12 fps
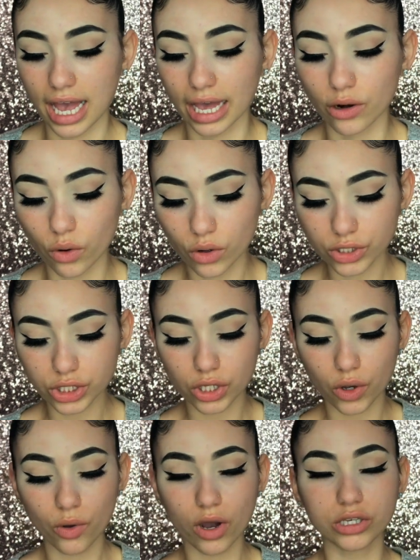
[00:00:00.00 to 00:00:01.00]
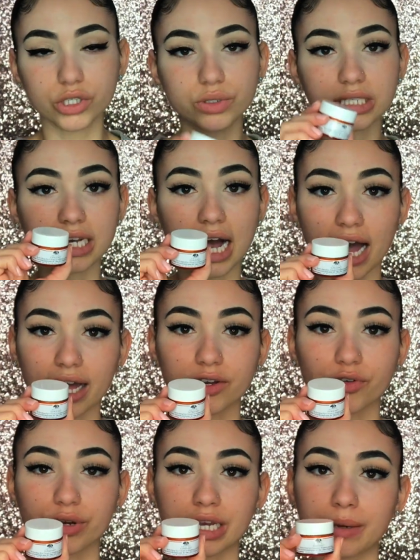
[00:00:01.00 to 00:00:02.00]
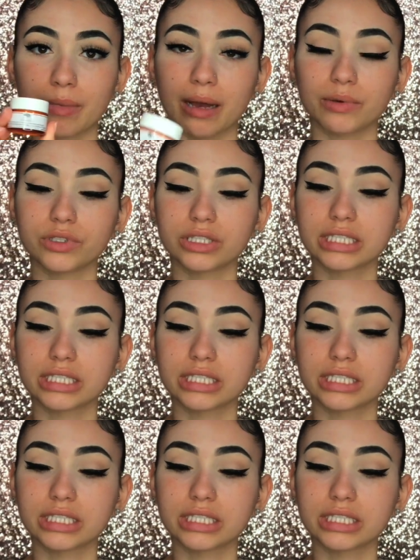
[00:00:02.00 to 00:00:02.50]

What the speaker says: And also using eye cream.